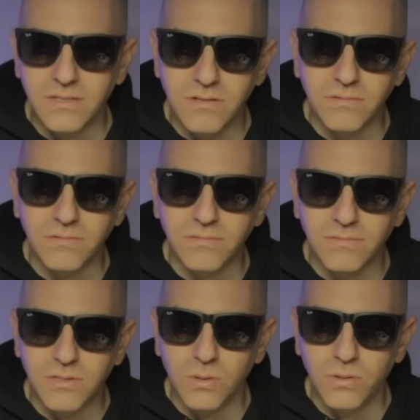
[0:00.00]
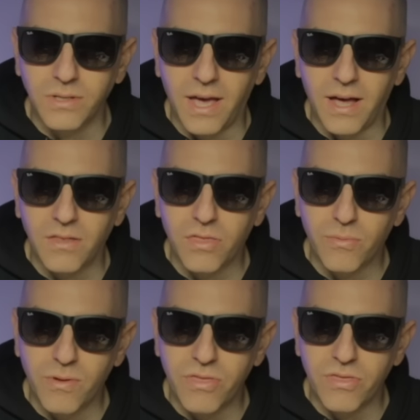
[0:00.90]
So
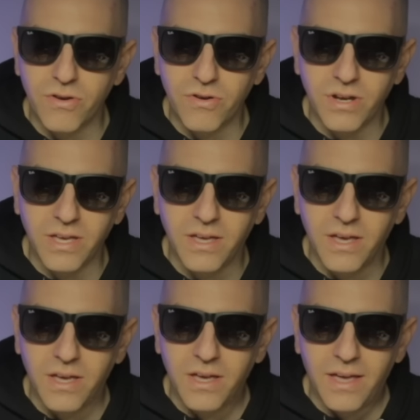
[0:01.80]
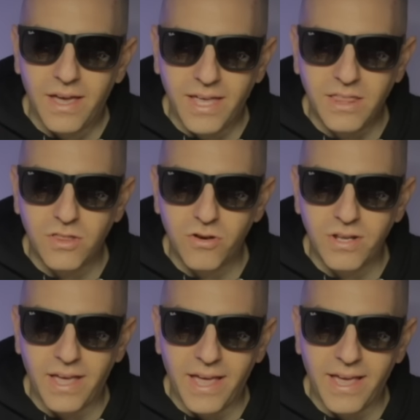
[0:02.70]
3:30,
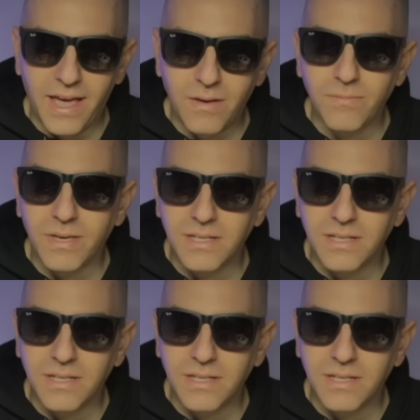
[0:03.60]
8:30 a.m.